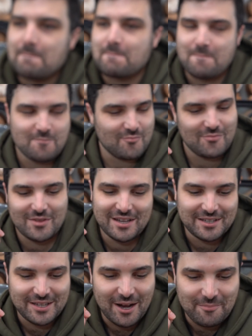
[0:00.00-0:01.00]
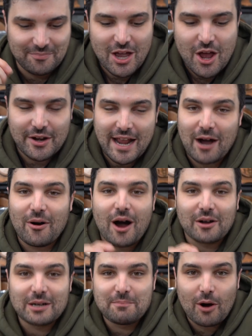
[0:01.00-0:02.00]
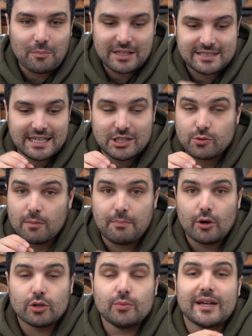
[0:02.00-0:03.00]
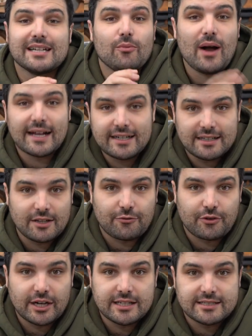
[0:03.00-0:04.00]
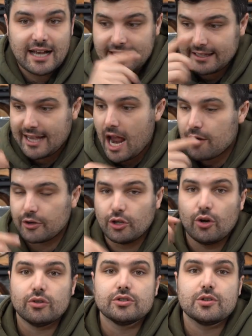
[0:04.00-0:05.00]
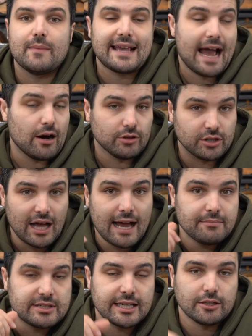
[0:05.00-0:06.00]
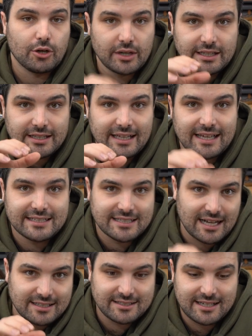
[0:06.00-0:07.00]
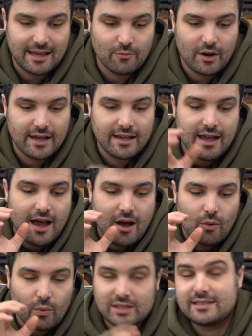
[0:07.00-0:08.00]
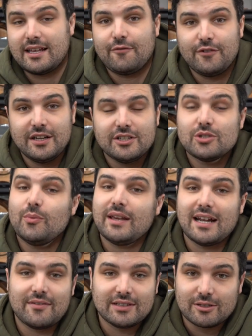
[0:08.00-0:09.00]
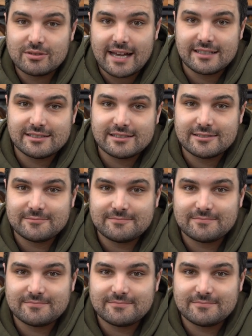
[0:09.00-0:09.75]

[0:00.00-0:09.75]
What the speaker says: Yum. Now, I'm going to pop this into a bottle. We're going to whack it in the freezer and then carry on to make our limoncello in the exact same way. Once they are finished, we can have a little taste.